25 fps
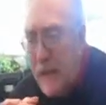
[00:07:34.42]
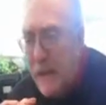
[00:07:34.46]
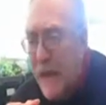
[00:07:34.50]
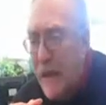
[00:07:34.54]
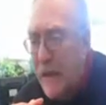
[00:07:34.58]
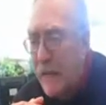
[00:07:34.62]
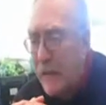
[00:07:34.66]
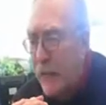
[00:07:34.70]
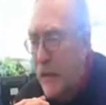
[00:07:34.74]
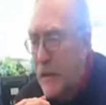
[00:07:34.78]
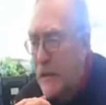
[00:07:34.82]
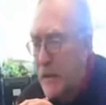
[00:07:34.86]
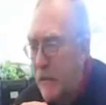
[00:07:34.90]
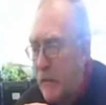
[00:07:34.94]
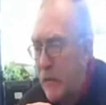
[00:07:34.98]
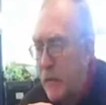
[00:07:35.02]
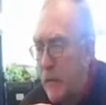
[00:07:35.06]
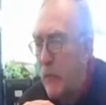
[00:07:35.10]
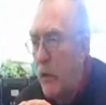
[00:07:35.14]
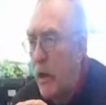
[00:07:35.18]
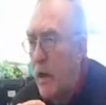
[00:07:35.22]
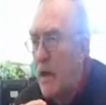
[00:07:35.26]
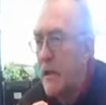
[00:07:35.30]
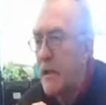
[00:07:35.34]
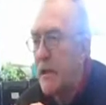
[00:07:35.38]
That
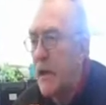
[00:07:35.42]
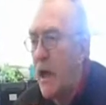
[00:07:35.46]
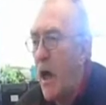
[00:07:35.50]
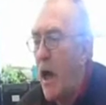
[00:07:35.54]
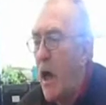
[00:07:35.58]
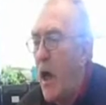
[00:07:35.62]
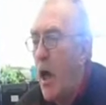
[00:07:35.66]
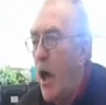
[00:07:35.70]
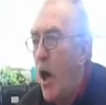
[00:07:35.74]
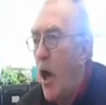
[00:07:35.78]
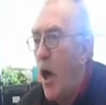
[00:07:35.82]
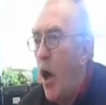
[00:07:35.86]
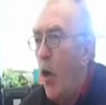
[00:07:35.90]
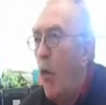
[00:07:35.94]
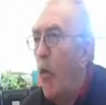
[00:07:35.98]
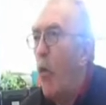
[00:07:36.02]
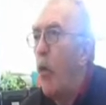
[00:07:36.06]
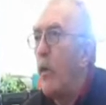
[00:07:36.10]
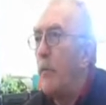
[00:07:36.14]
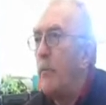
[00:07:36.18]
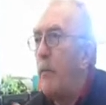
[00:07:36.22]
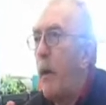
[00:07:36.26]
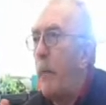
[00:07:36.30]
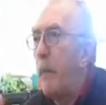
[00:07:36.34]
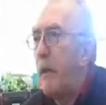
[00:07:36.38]
festival was a
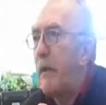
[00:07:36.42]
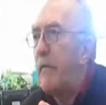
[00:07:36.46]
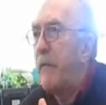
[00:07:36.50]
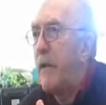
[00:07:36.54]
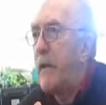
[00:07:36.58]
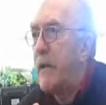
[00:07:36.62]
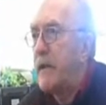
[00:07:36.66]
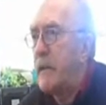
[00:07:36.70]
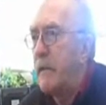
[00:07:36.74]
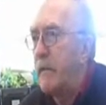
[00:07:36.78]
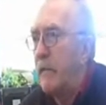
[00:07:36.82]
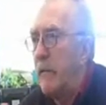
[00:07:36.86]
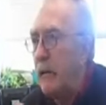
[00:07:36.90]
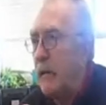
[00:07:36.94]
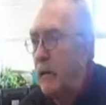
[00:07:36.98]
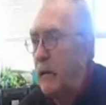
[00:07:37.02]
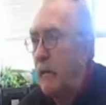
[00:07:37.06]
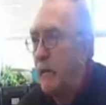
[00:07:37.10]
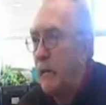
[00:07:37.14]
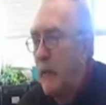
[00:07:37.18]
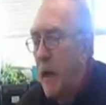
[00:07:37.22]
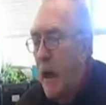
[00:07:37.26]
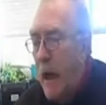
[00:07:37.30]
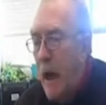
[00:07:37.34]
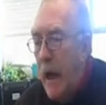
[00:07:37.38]
World Puppet
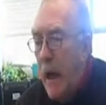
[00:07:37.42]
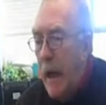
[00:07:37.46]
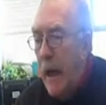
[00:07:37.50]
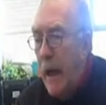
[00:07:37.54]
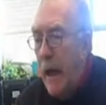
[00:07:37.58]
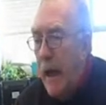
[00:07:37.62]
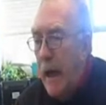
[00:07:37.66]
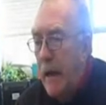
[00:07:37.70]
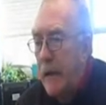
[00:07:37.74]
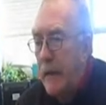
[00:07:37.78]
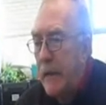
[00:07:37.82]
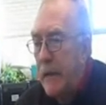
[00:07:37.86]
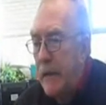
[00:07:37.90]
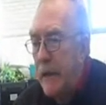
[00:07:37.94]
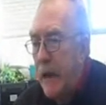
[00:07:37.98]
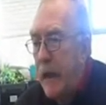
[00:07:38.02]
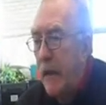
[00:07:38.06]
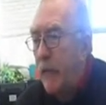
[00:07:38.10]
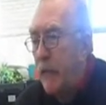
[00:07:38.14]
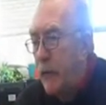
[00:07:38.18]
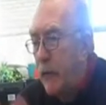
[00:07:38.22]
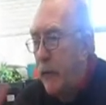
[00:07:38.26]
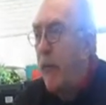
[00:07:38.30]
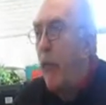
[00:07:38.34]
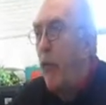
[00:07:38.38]
Festival, and
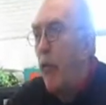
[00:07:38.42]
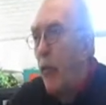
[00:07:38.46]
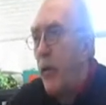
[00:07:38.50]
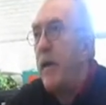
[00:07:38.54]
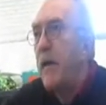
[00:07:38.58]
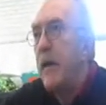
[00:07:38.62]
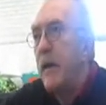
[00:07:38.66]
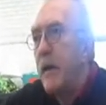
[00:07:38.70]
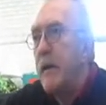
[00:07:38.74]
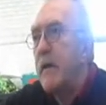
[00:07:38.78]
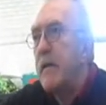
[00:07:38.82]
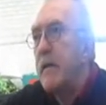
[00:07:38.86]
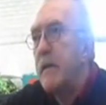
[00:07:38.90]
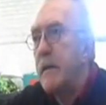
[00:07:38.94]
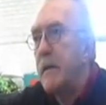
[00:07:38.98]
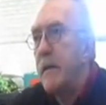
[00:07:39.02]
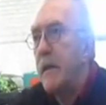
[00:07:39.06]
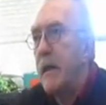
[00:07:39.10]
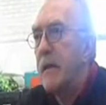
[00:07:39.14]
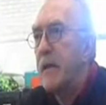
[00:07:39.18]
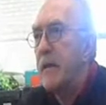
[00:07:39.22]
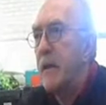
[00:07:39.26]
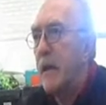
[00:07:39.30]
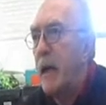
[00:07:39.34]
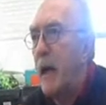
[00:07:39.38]
every 4 years
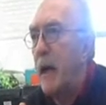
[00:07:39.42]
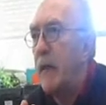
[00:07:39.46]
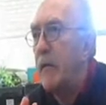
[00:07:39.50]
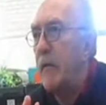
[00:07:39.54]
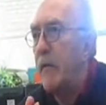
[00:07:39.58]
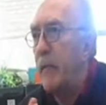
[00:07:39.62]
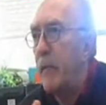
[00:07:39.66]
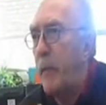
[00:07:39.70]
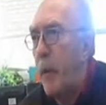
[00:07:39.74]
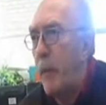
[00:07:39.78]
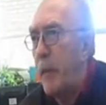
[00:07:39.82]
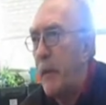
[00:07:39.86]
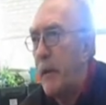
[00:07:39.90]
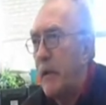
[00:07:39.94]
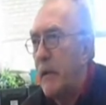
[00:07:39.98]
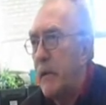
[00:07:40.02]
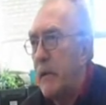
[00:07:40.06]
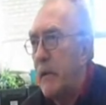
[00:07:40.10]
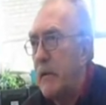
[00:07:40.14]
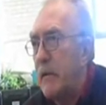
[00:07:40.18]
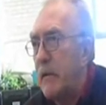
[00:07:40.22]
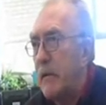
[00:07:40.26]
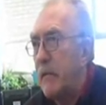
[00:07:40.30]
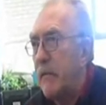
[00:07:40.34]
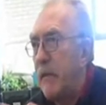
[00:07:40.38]
there's a kind of puppet
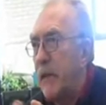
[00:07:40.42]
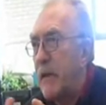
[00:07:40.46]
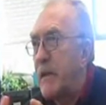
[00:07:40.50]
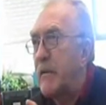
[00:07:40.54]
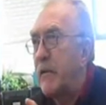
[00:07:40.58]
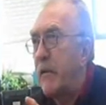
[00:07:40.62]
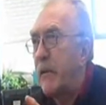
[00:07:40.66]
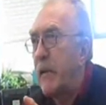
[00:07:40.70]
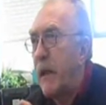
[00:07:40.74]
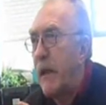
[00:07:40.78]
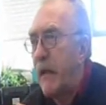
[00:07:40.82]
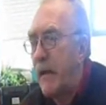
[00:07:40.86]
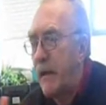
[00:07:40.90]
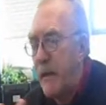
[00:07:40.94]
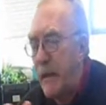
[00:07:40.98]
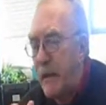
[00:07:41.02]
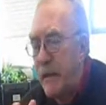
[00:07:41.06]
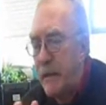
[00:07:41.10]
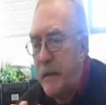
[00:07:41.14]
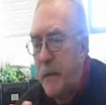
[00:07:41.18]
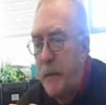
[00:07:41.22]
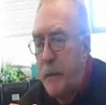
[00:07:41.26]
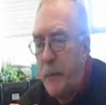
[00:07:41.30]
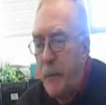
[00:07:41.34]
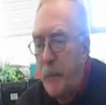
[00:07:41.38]
festival like
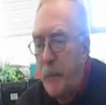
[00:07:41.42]
that.